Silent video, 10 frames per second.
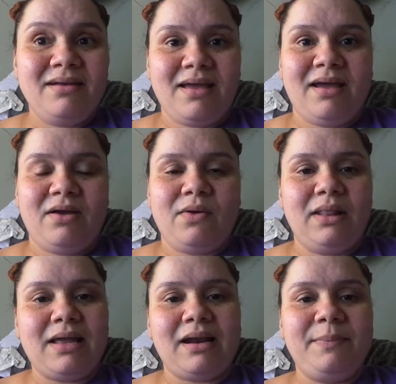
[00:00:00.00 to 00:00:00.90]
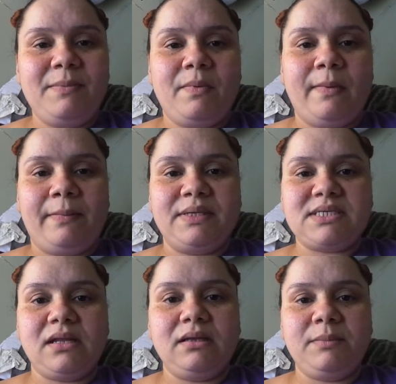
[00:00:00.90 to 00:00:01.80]
Now, a lot of people might be
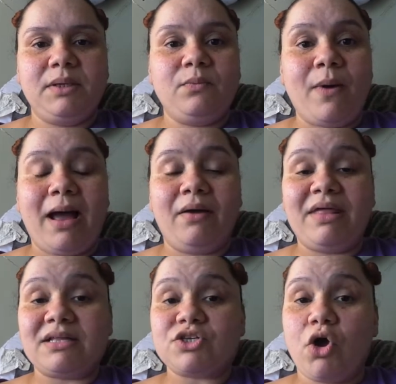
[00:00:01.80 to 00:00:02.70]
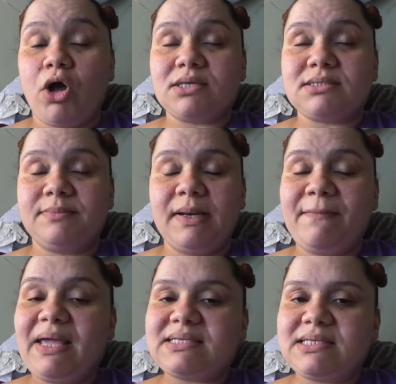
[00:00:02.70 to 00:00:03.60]
telling me, wow, that's awesome and
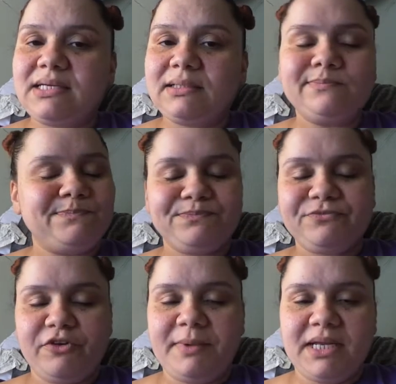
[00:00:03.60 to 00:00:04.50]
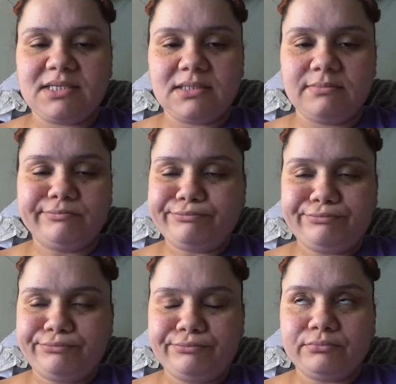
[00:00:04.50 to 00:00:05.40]
amazing. For me, it isn't.
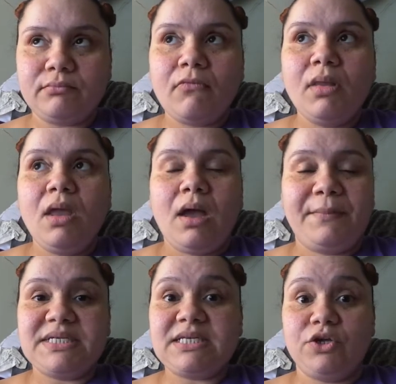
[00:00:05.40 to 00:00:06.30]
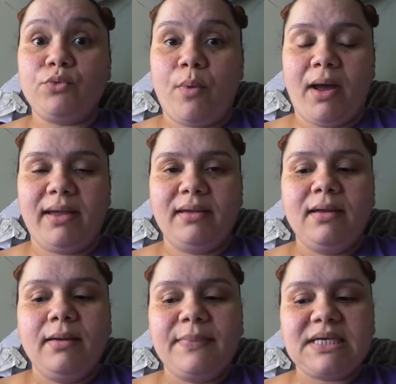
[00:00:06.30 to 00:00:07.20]
Mm-mm. I'm going to tell you why.
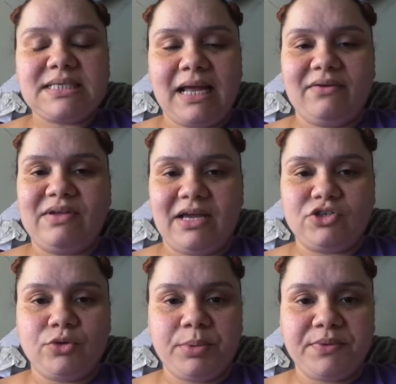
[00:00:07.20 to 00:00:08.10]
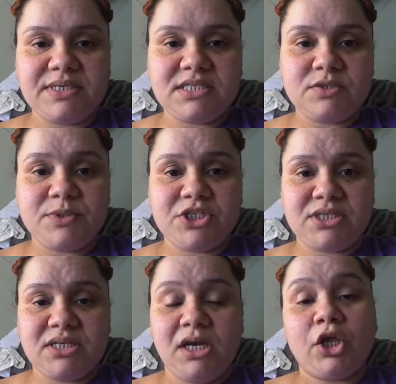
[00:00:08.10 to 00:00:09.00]
Because I have gastroparesis, which
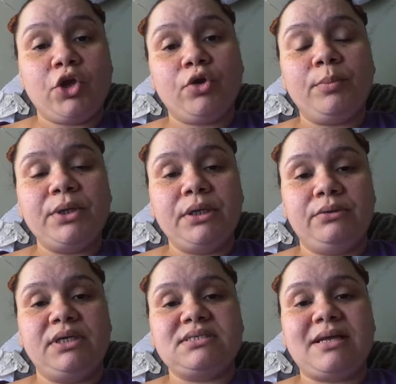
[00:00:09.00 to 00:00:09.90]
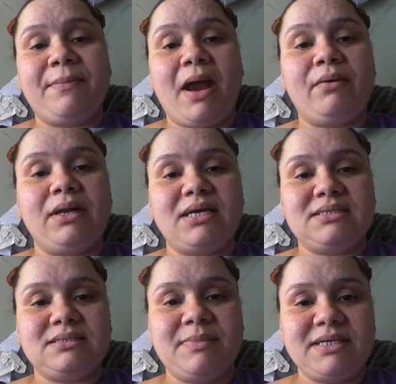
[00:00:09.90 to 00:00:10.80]
is an incurable illness that
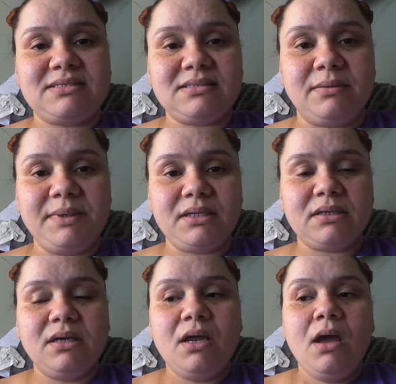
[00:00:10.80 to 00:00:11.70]
paralyzes my stomach.